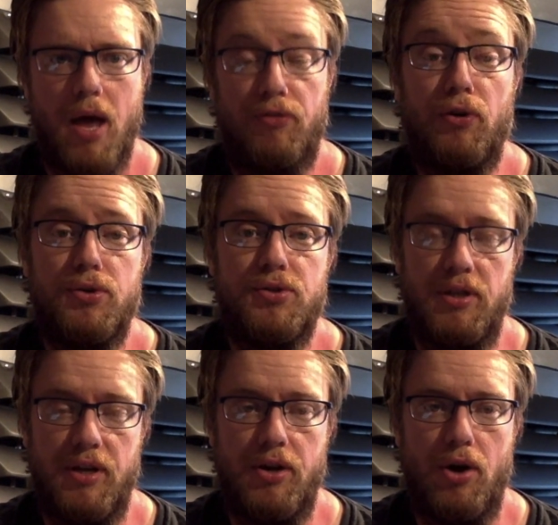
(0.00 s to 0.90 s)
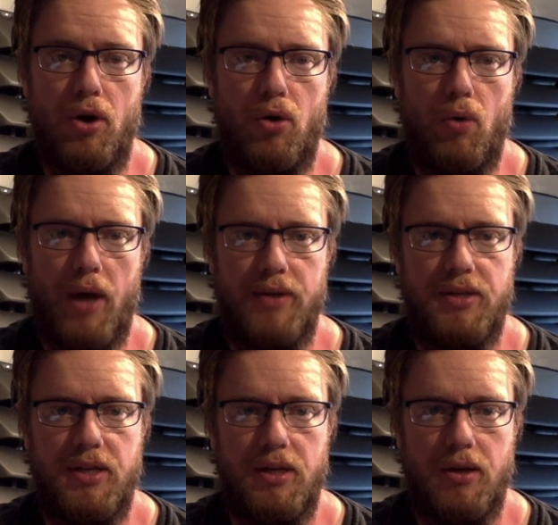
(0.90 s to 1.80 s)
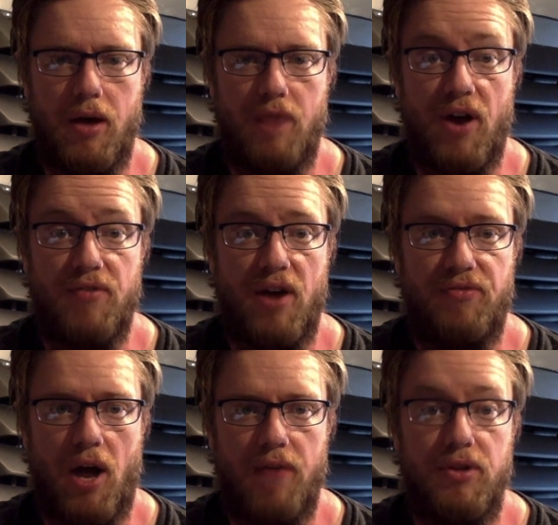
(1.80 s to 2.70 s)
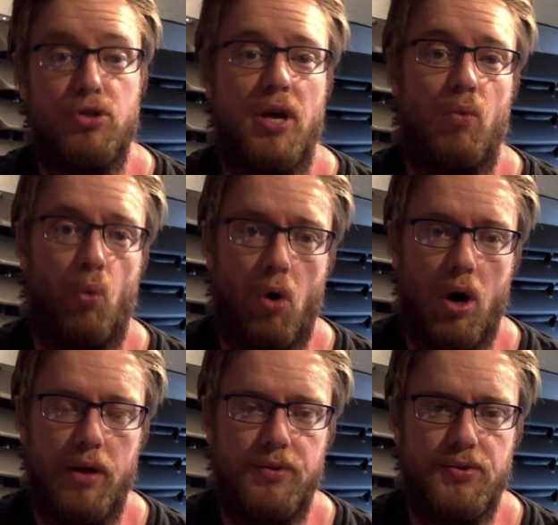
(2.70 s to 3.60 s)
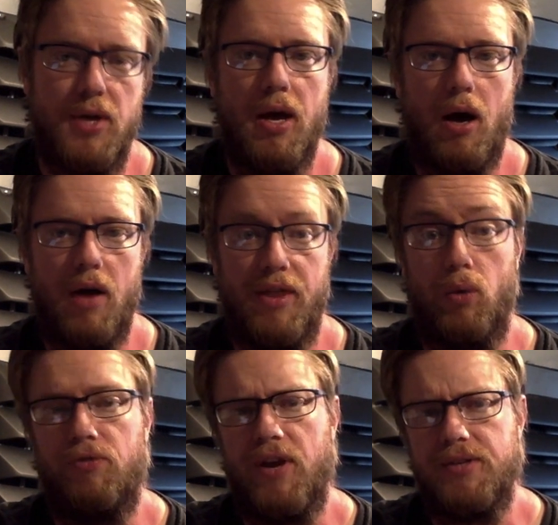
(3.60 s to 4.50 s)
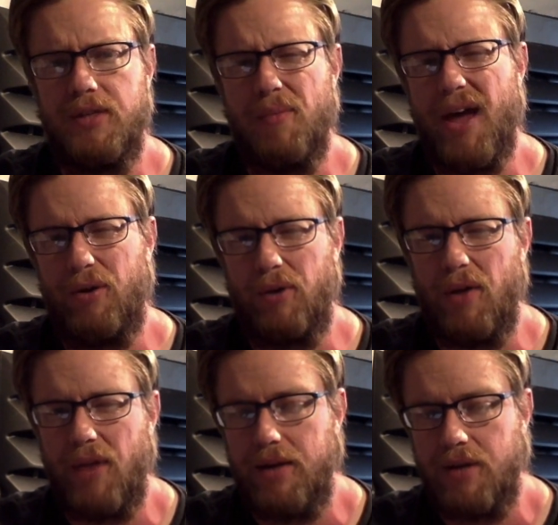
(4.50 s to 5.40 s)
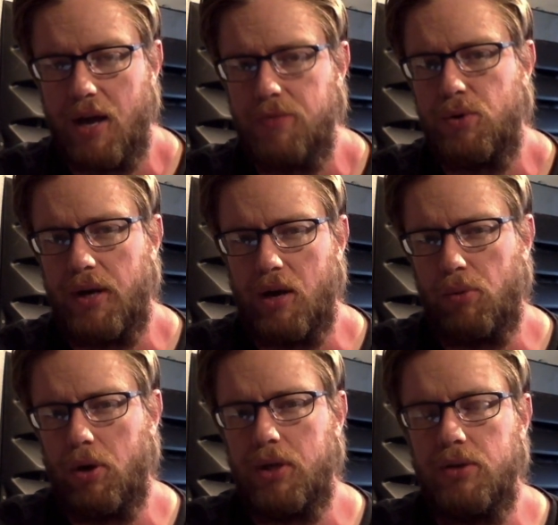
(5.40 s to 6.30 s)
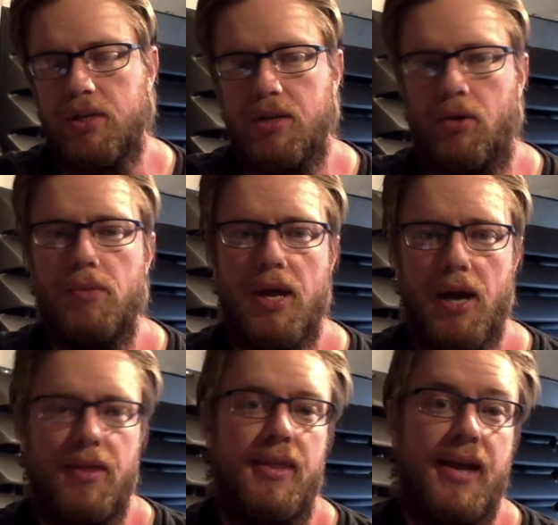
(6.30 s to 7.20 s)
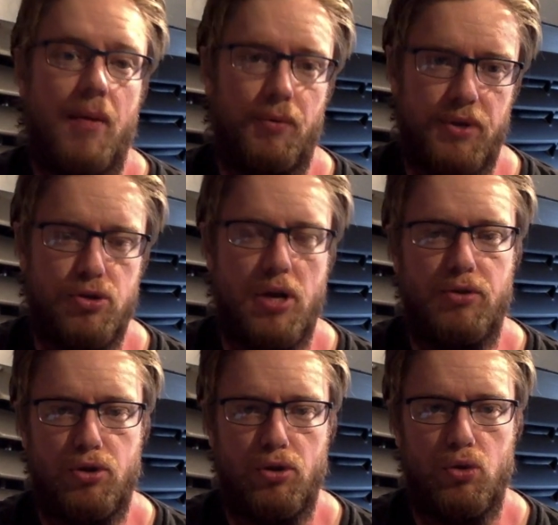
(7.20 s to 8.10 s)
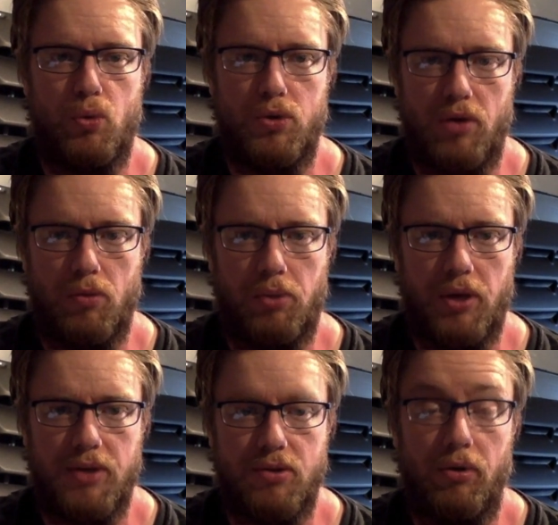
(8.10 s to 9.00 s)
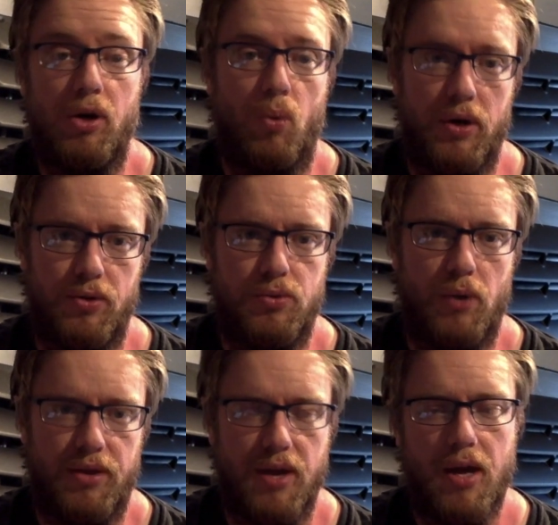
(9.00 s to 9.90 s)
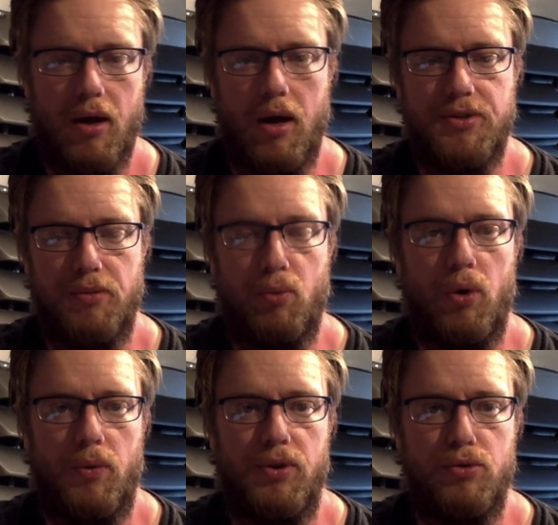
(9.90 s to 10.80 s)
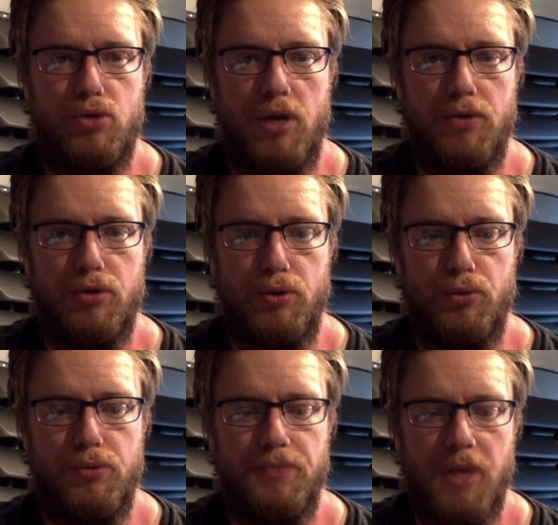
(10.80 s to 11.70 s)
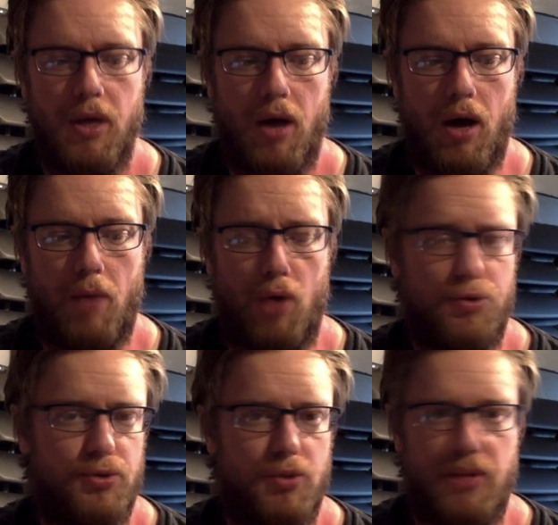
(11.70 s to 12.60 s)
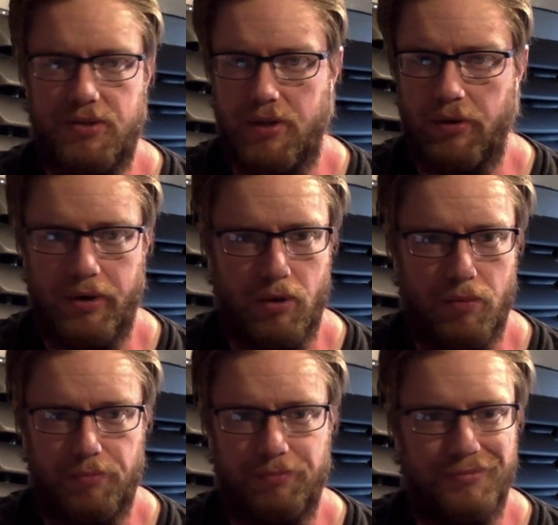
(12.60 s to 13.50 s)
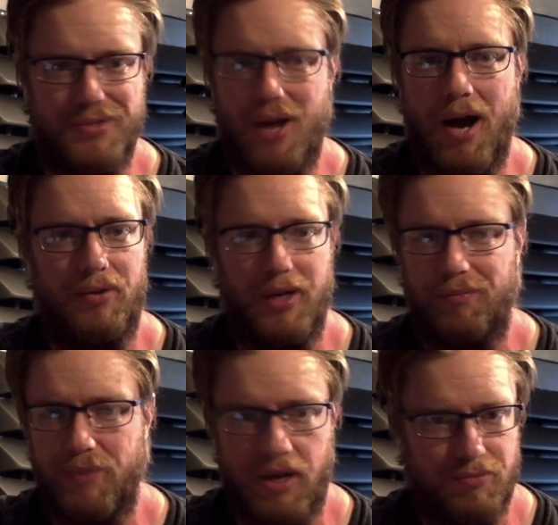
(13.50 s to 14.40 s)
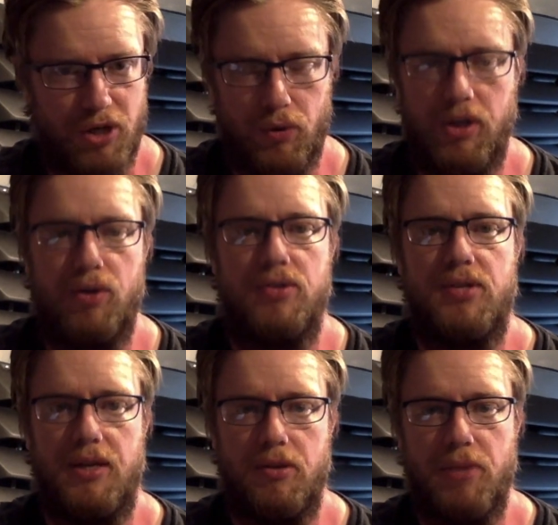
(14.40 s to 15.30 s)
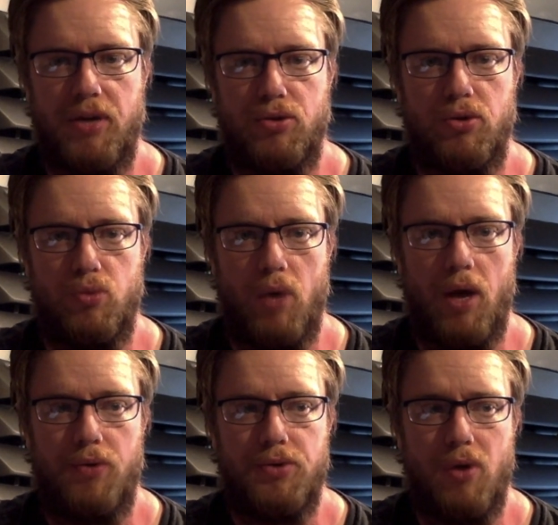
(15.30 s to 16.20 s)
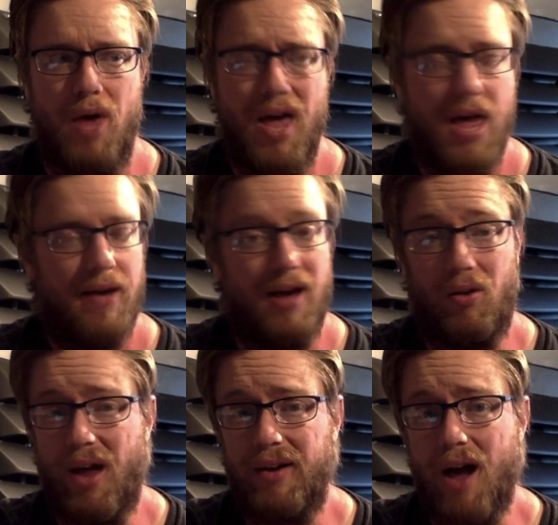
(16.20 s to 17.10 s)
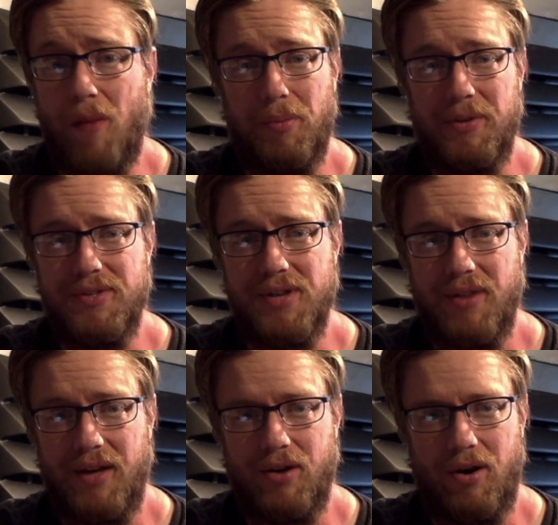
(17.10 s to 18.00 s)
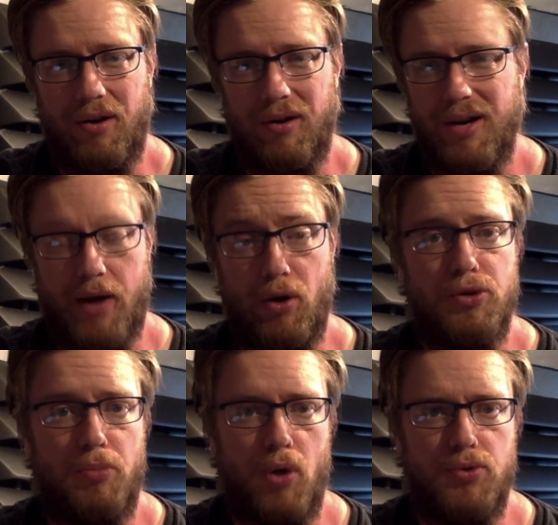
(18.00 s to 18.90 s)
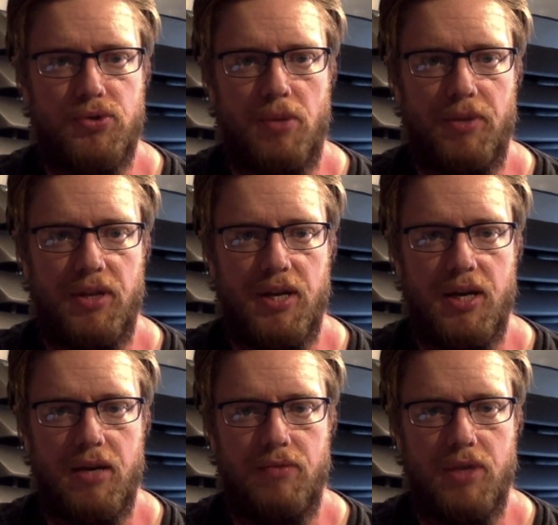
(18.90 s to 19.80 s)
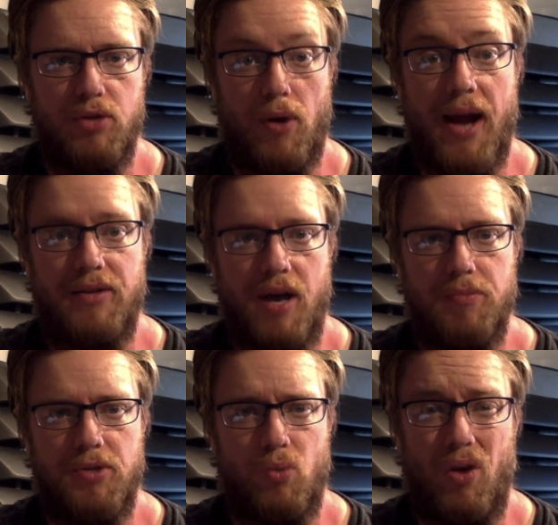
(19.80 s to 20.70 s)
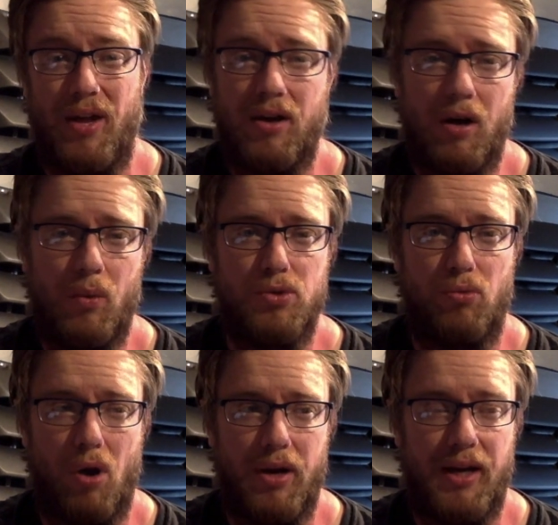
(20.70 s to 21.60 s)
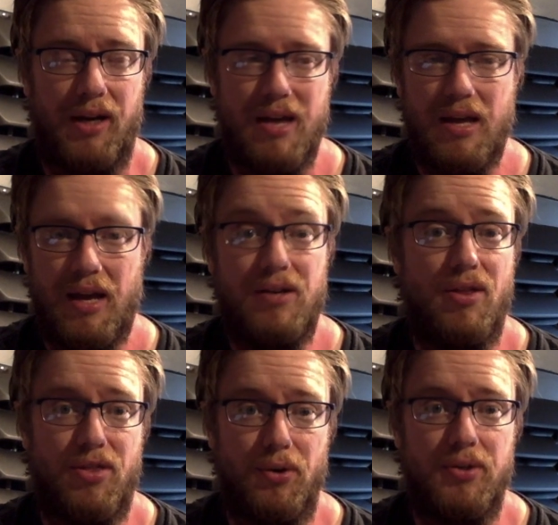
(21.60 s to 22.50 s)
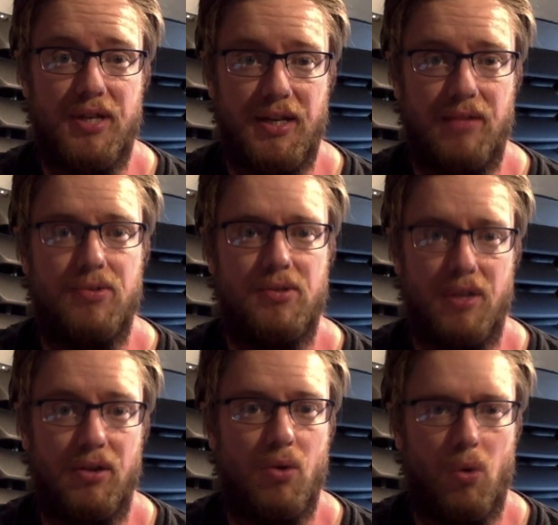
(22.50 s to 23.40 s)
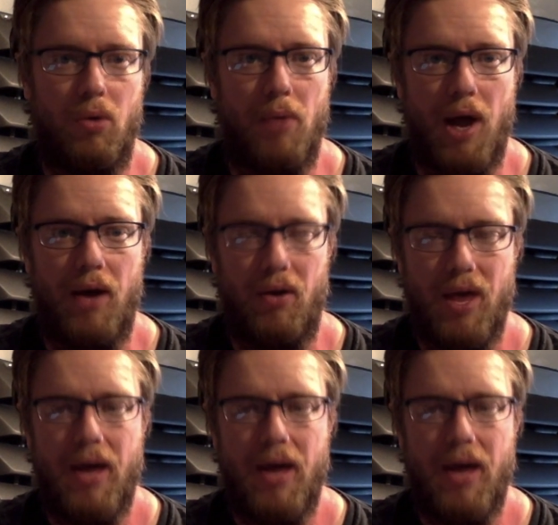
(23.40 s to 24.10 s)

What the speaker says: First, the Nitto NT 555, the Gen 1s, and they were phasing them out around that time, so I got a pretty good deal. And then they came out with the Gen 2s, which I replaced the rear wheels with at some point with those Gen 2s. Also some exterior styling that you can see in the picture as well. So got a lot of compliments on that car. I could also post some of the drag times as well. That car was running into the 13s in the quarter mile.